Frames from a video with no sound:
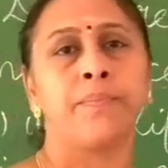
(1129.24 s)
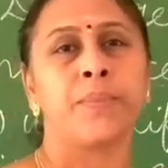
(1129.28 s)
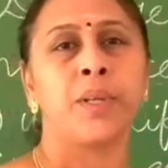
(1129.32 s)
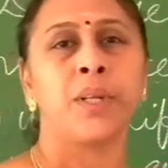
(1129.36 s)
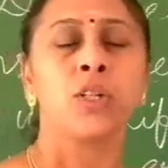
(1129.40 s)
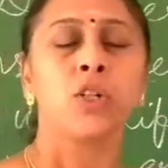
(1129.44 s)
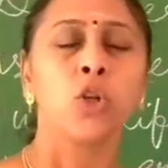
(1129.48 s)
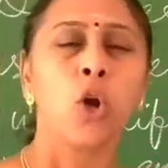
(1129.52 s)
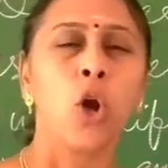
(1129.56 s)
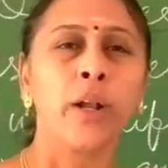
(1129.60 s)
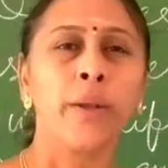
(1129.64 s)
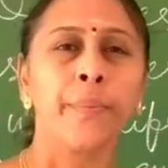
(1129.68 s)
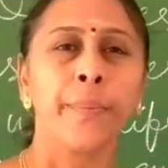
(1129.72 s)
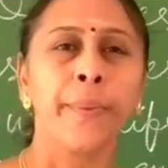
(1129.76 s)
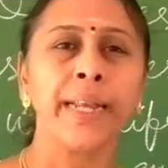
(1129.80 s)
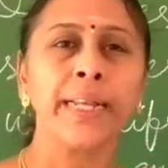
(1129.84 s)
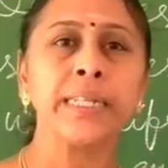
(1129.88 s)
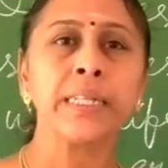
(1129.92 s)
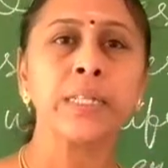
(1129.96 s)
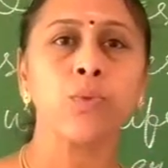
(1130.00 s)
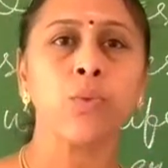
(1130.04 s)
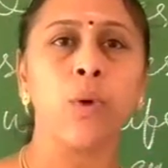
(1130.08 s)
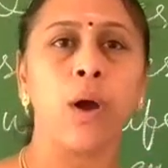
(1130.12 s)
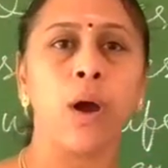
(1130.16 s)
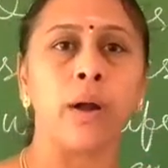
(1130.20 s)
Drought
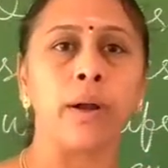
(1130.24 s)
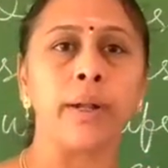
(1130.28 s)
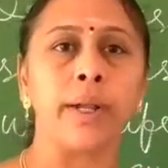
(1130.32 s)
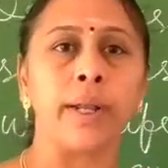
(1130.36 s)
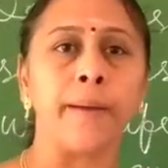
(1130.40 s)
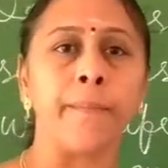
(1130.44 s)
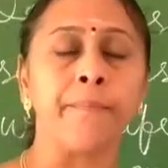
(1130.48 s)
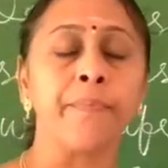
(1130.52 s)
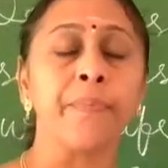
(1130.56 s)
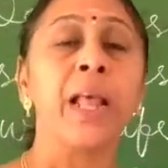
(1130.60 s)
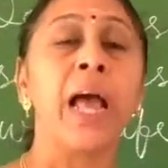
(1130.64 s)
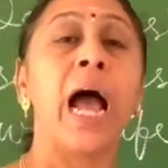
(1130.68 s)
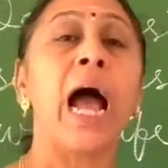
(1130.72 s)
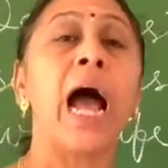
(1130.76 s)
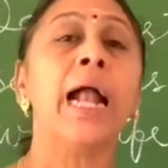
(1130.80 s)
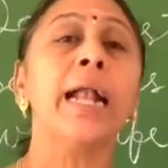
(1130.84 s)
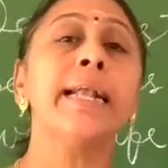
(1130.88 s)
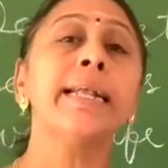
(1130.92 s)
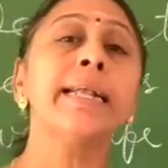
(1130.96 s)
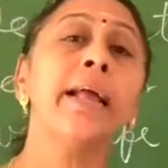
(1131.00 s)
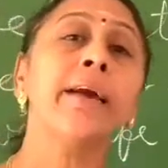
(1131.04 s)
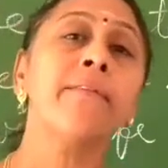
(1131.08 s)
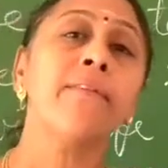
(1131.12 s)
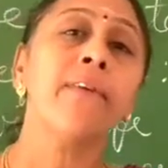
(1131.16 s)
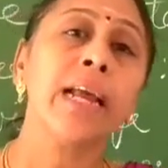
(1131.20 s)
means what?
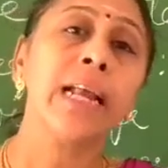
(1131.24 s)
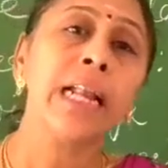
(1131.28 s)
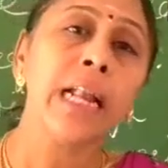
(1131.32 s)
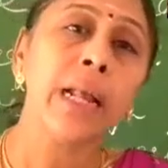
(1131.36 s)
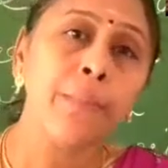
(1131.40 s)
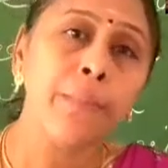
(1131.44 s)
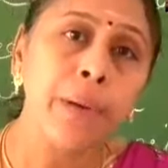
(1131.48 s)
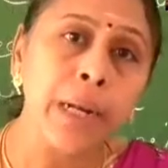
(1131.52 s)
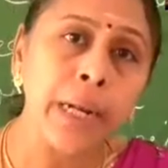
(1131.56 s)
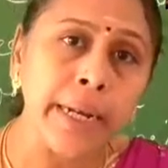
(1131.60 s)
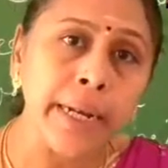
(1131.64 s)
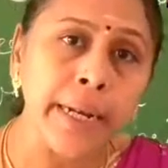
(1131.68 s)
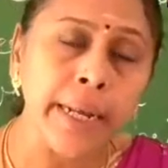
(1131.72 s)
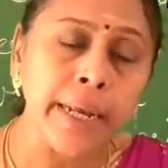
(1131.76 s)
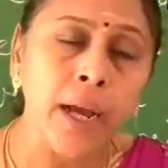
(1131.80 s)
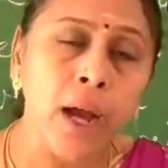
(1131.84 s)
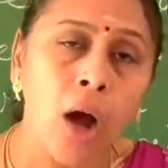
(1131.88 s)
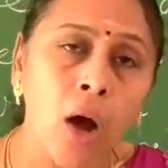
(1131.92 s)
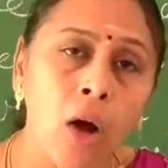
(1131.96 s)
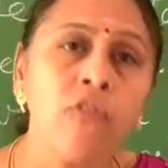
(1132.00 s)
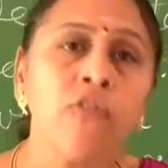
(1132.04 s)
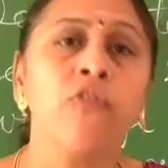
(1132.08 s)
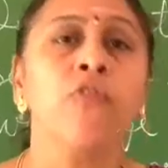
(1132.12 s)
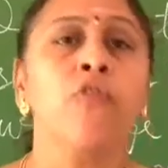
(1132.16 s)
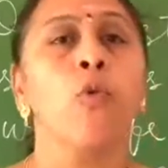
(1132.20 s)
Unavailability
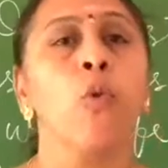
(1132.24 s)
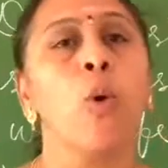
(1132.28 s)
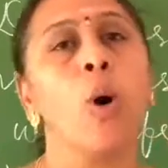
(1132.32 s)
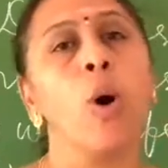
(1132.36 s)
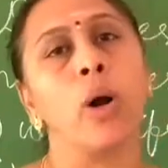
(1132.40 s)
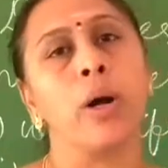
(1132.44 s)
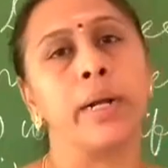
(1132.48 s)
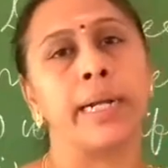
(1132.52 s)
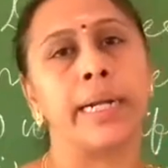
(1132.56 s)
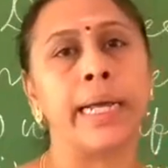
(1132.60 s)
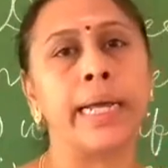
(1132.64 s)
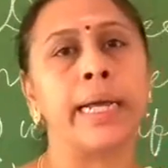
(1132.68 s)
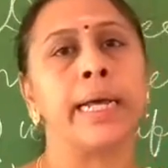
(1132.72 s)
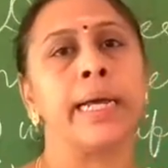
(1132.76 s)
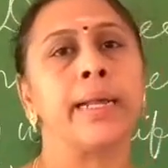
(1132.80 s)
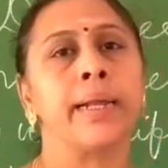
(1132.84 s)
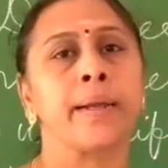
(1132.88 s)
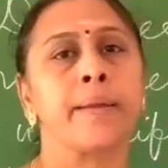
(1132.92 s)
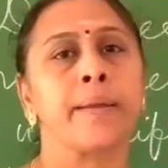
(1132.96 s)
of water.